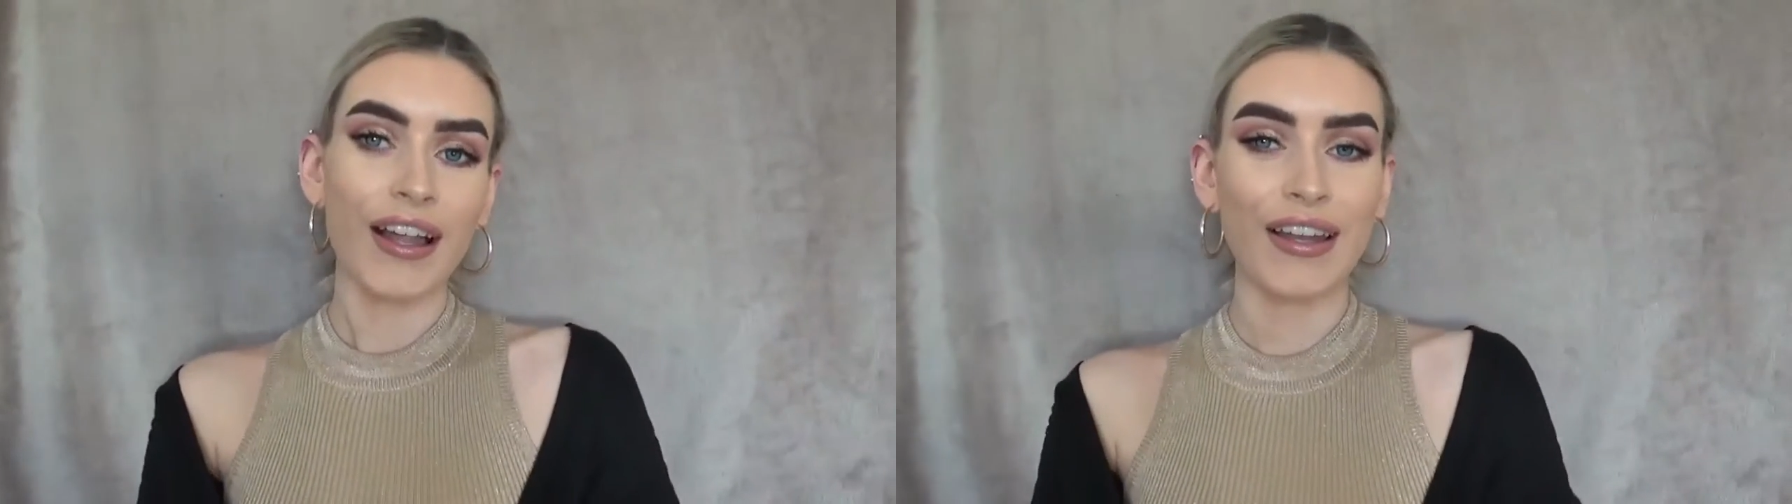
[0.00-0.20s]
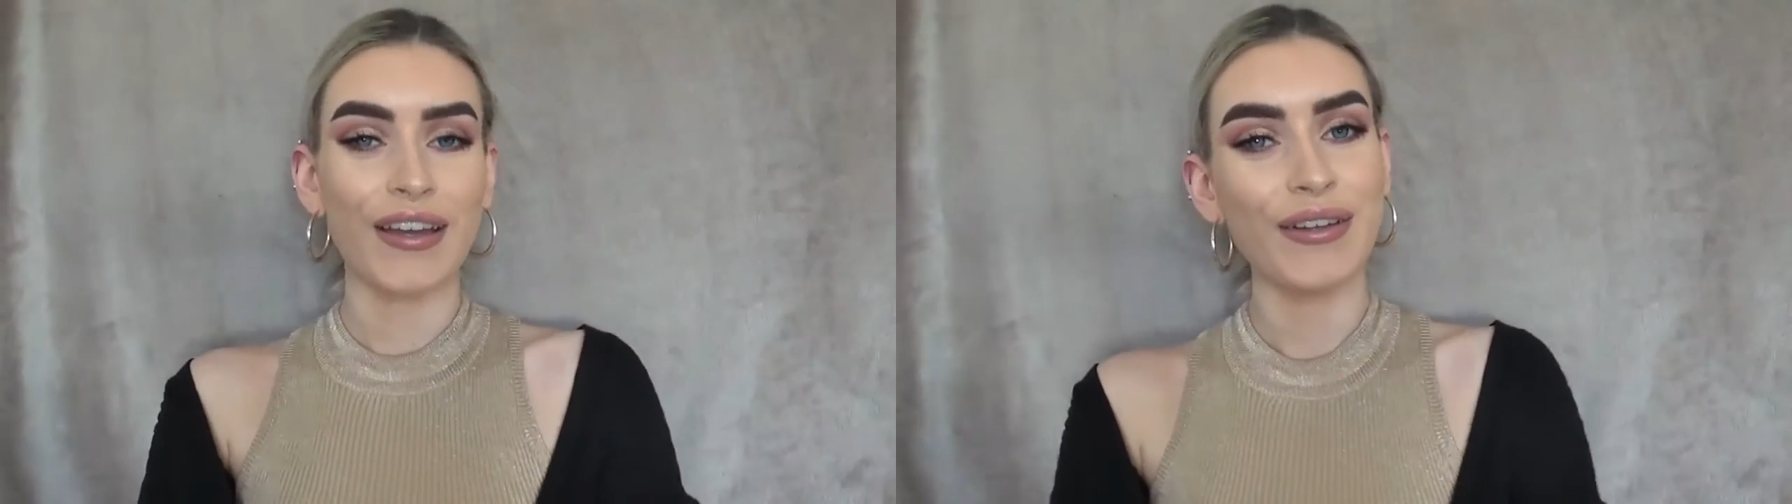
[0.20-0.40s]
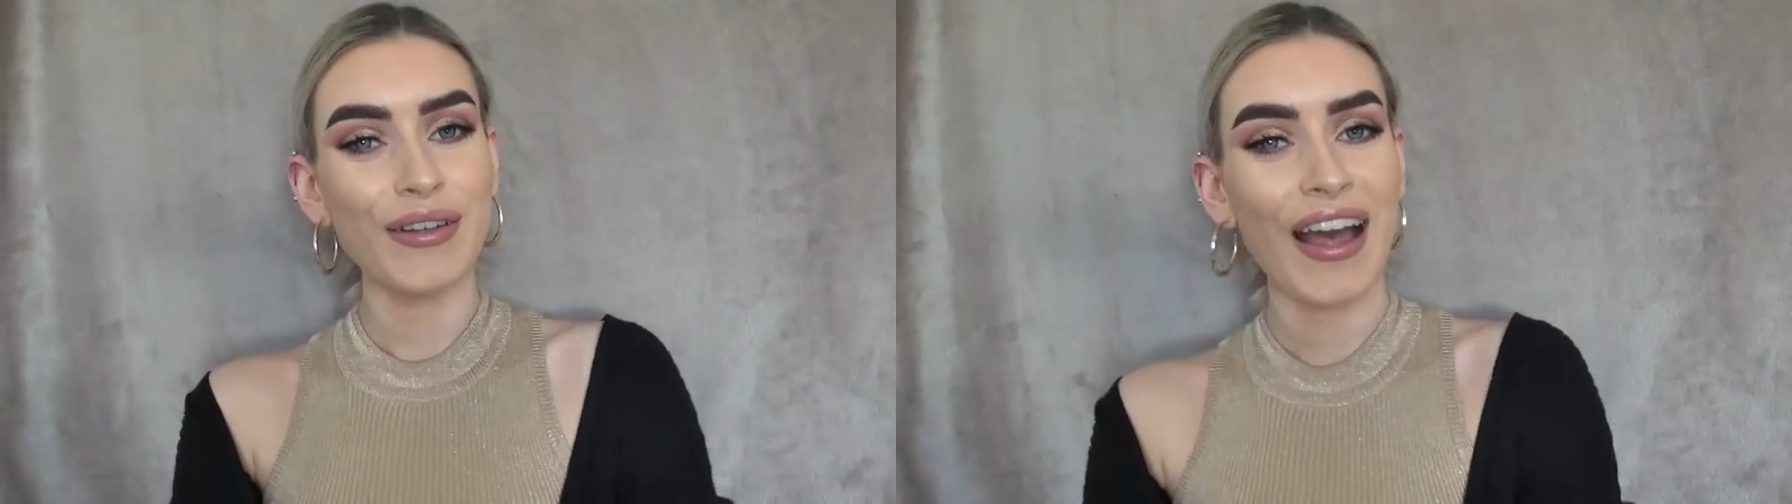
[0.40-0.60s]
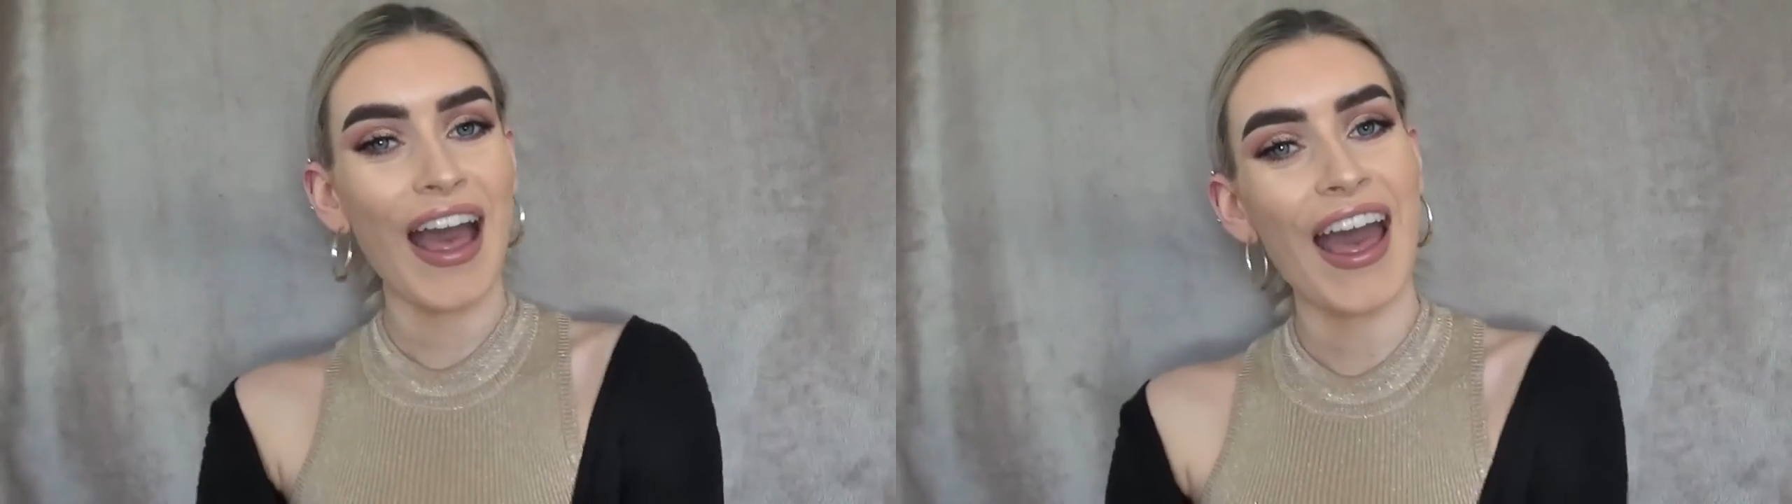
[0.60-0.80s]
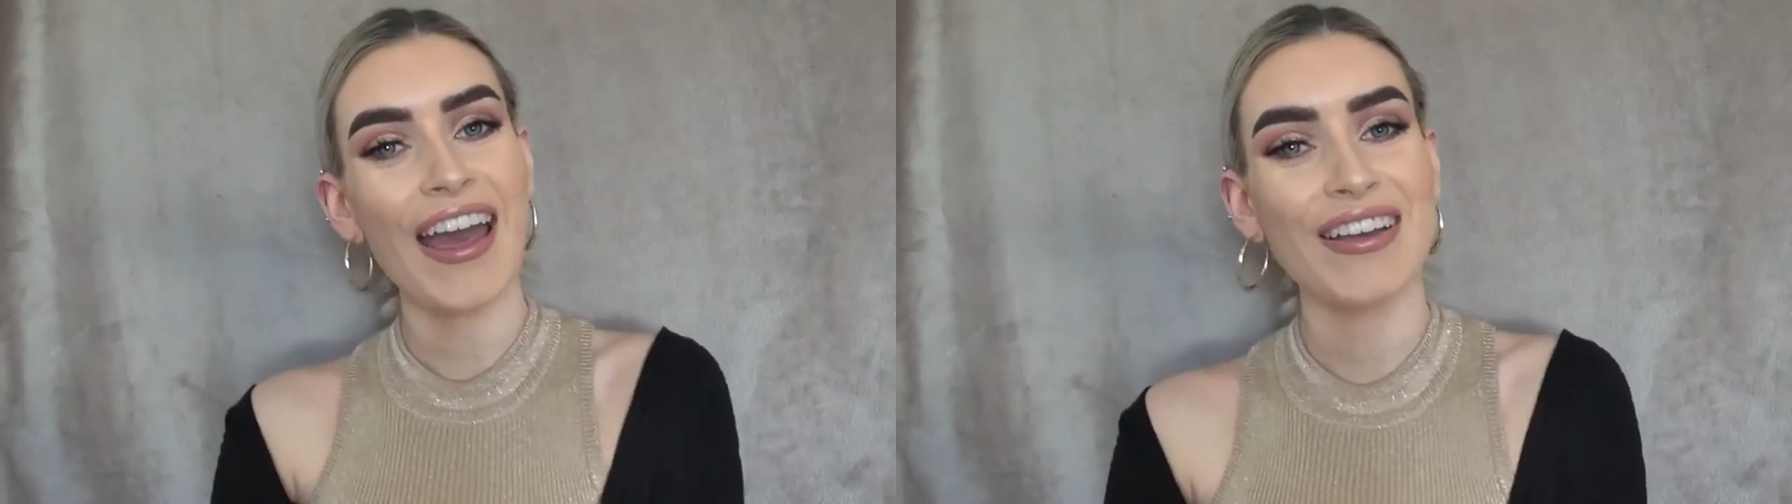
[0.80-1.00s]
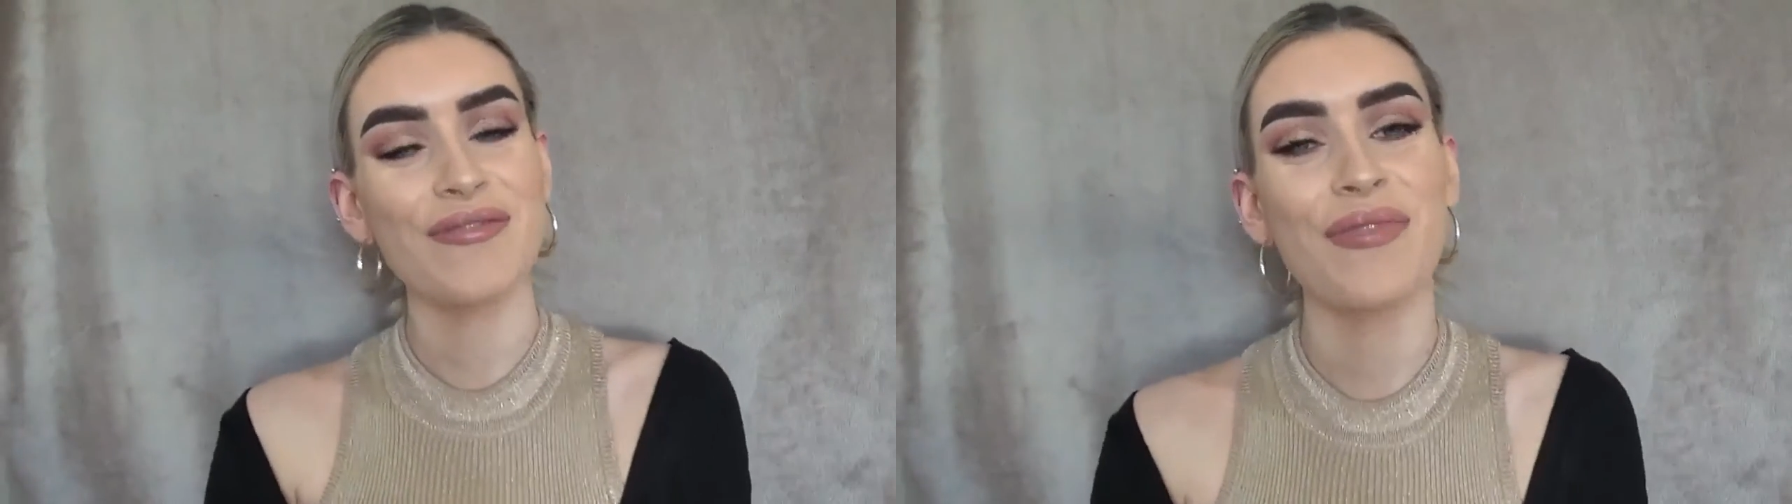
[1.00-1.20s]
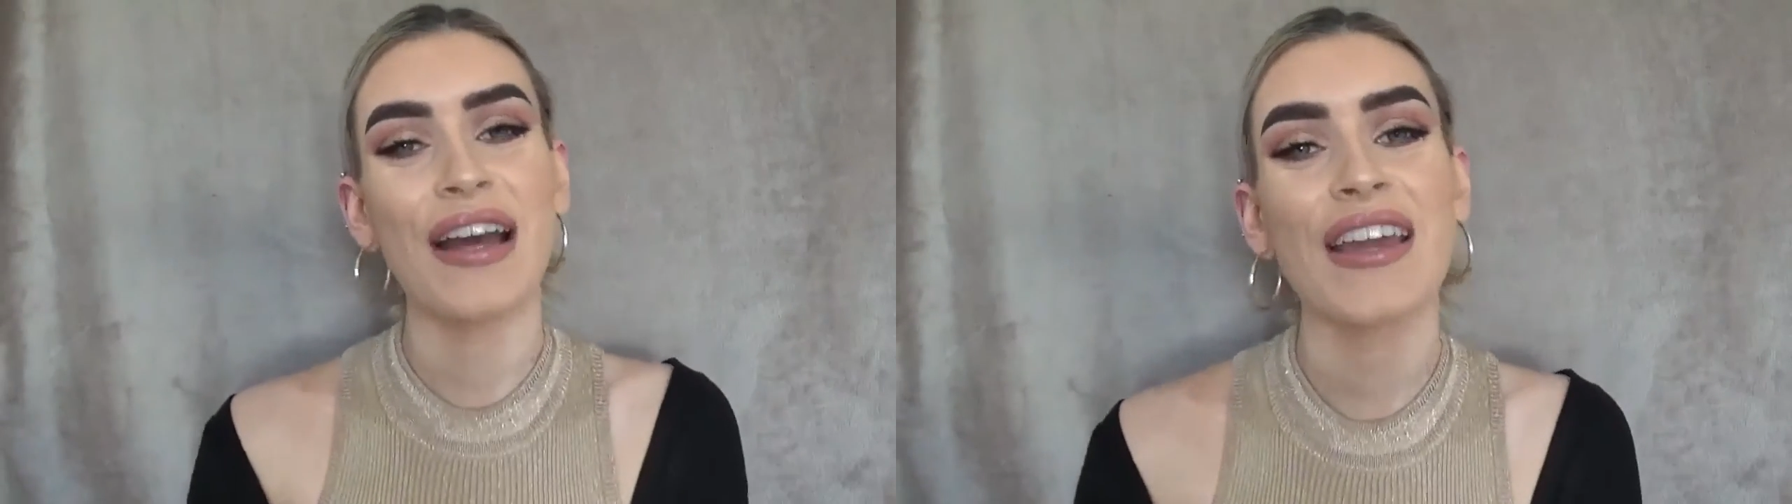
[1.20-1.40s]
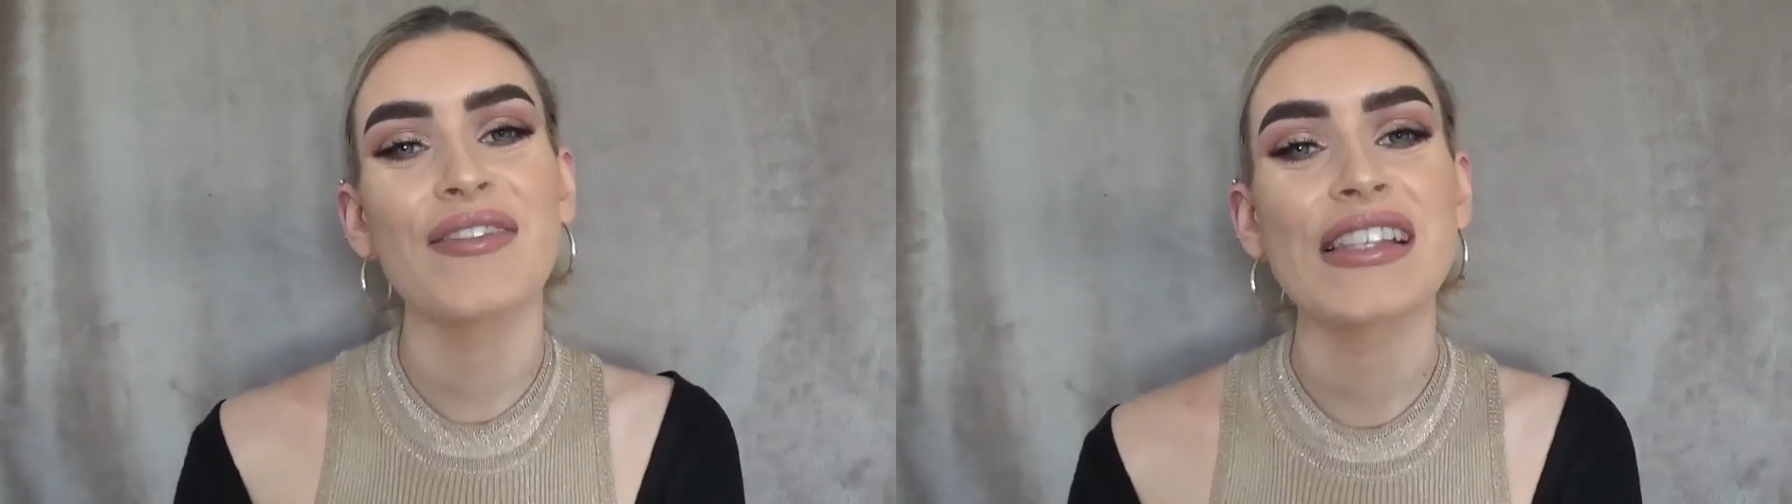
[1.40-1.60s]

Hello, my name